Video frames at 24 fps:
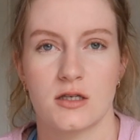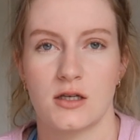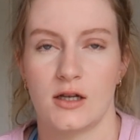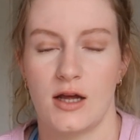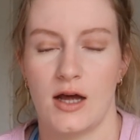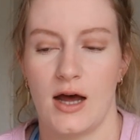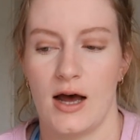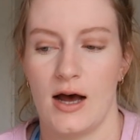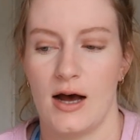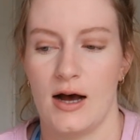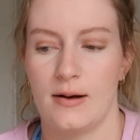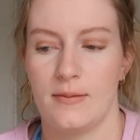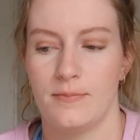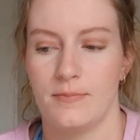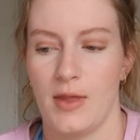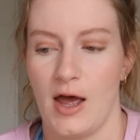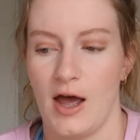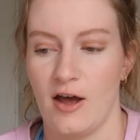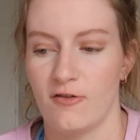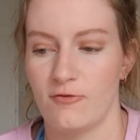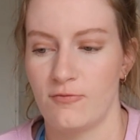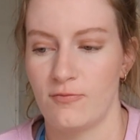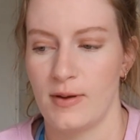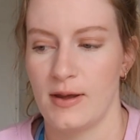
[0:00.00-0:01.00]

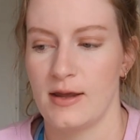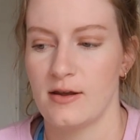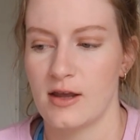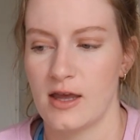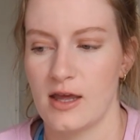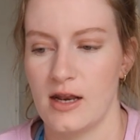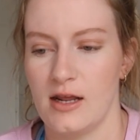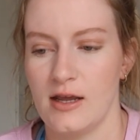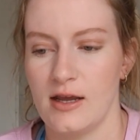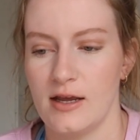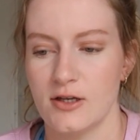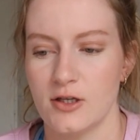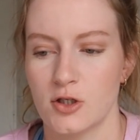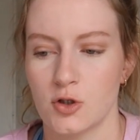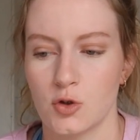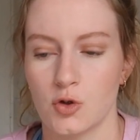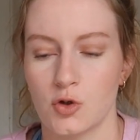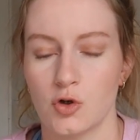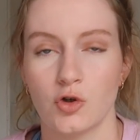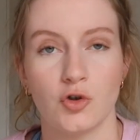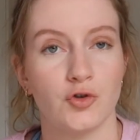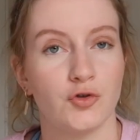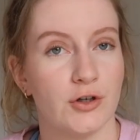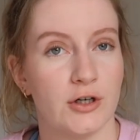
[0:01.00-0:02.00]
I've been getting into
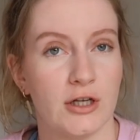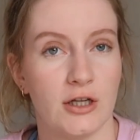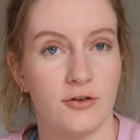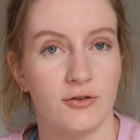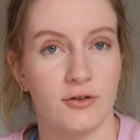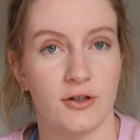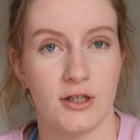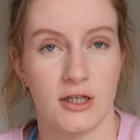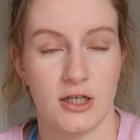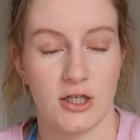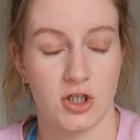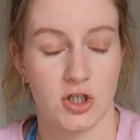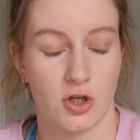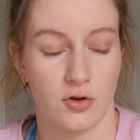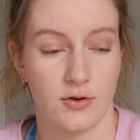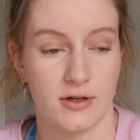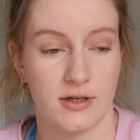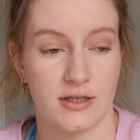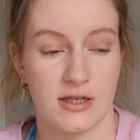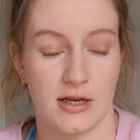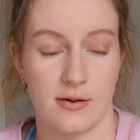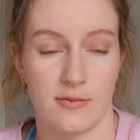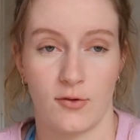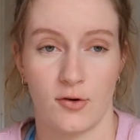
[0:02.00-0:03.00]
a really
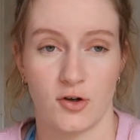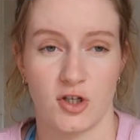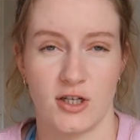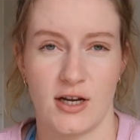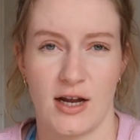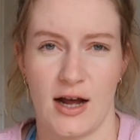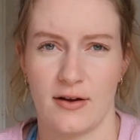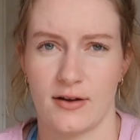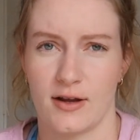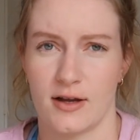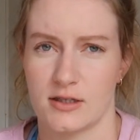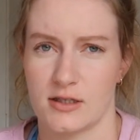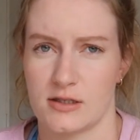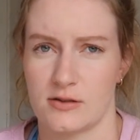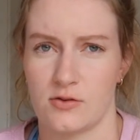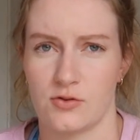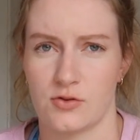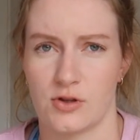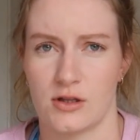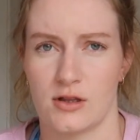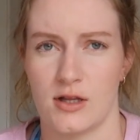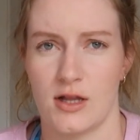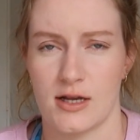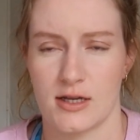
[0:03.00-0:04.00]
solid sleep routine, I guess, other
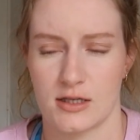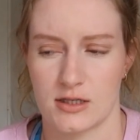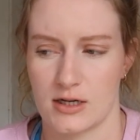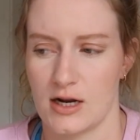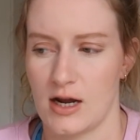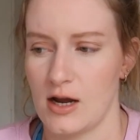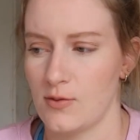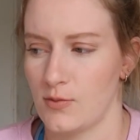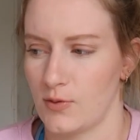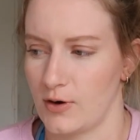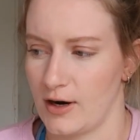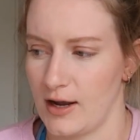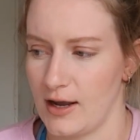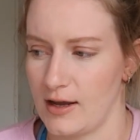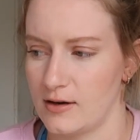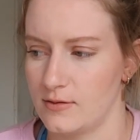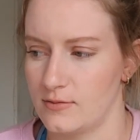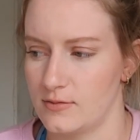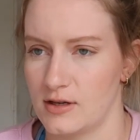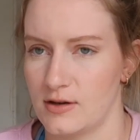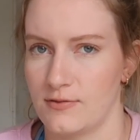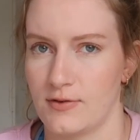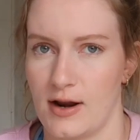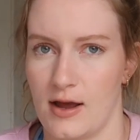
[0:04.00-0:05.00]
than last night where I
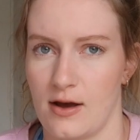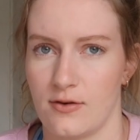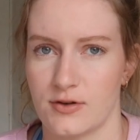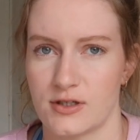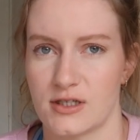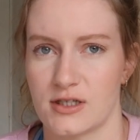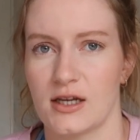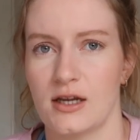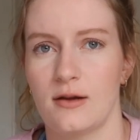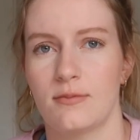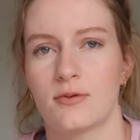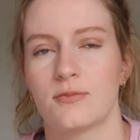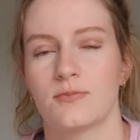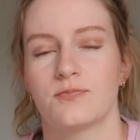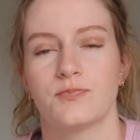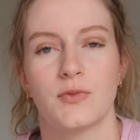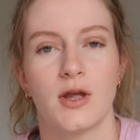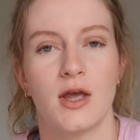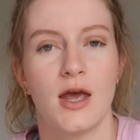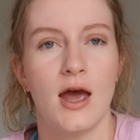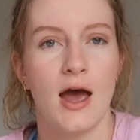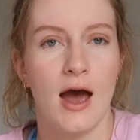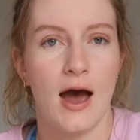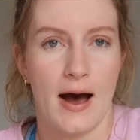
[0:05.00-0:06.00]
had 7 hours sleep,
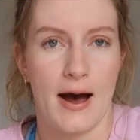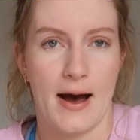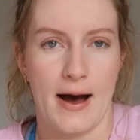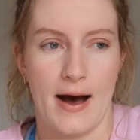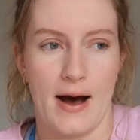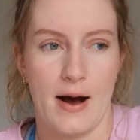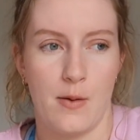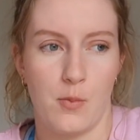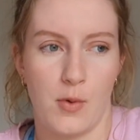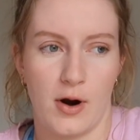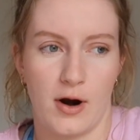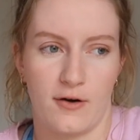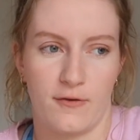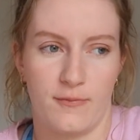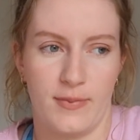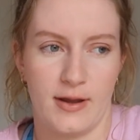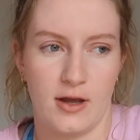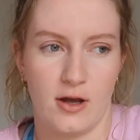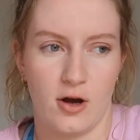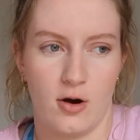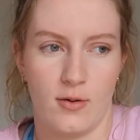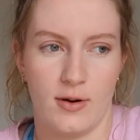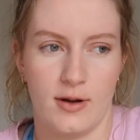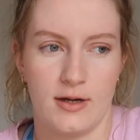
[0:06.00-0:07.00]
where I've
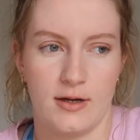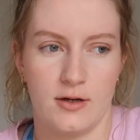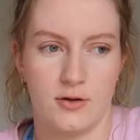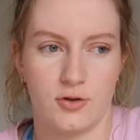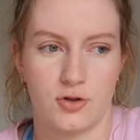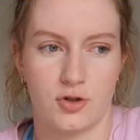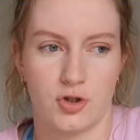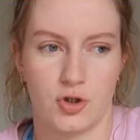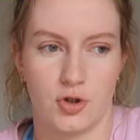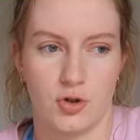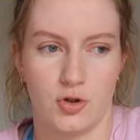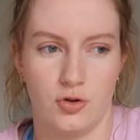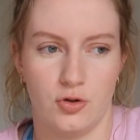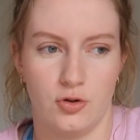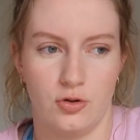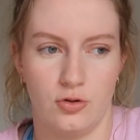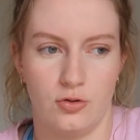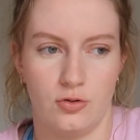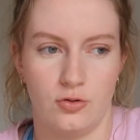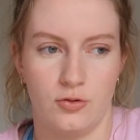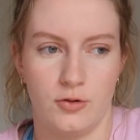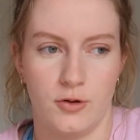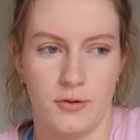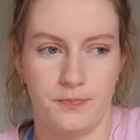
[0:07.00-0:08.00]
been going
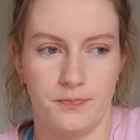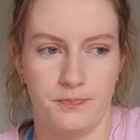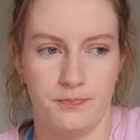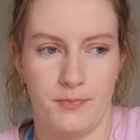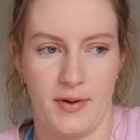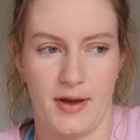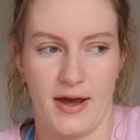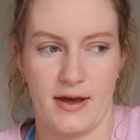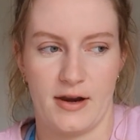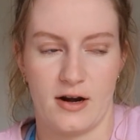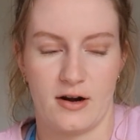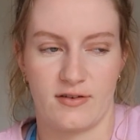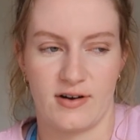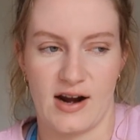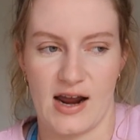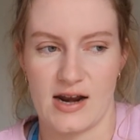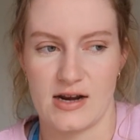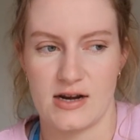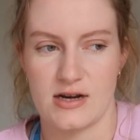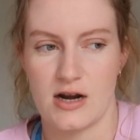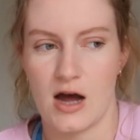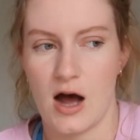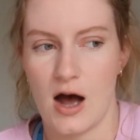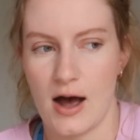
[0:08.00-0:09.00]
to bed
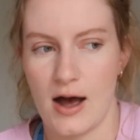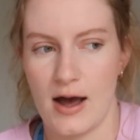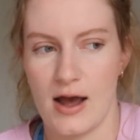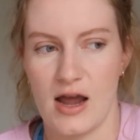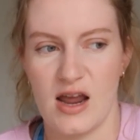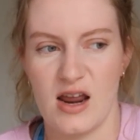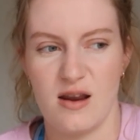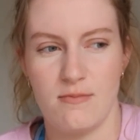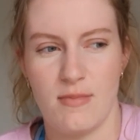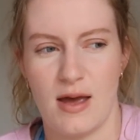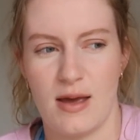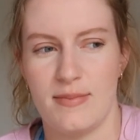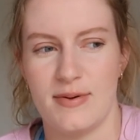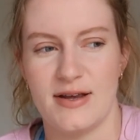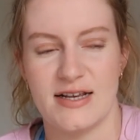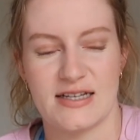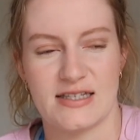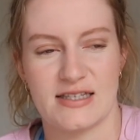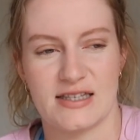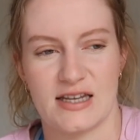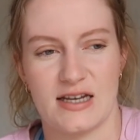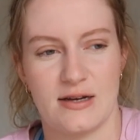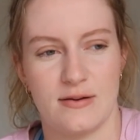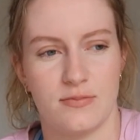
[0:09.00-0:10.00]
around 9, maybe
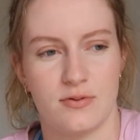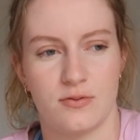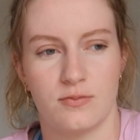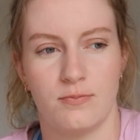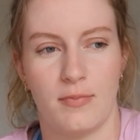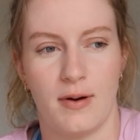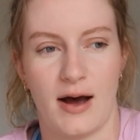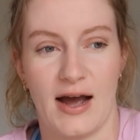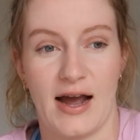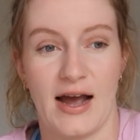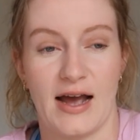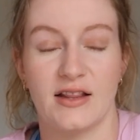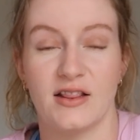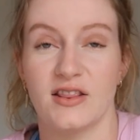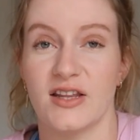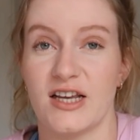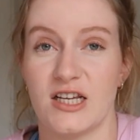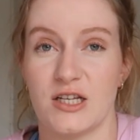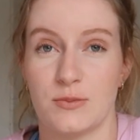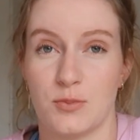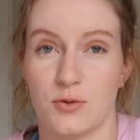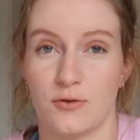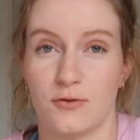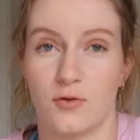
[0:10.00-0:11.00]
asleep by at
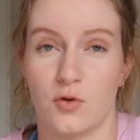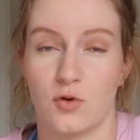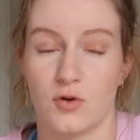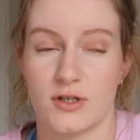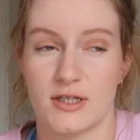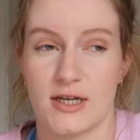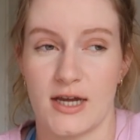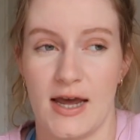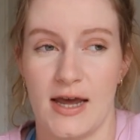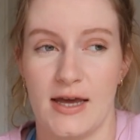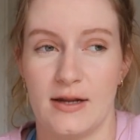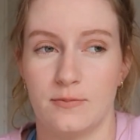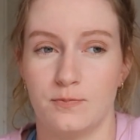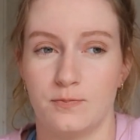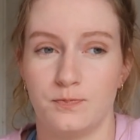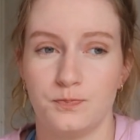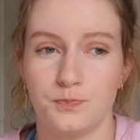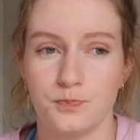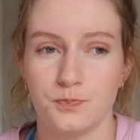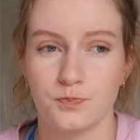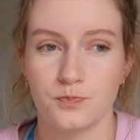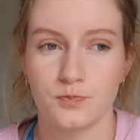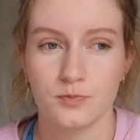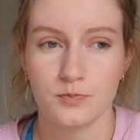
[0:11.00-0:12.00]
least before 10,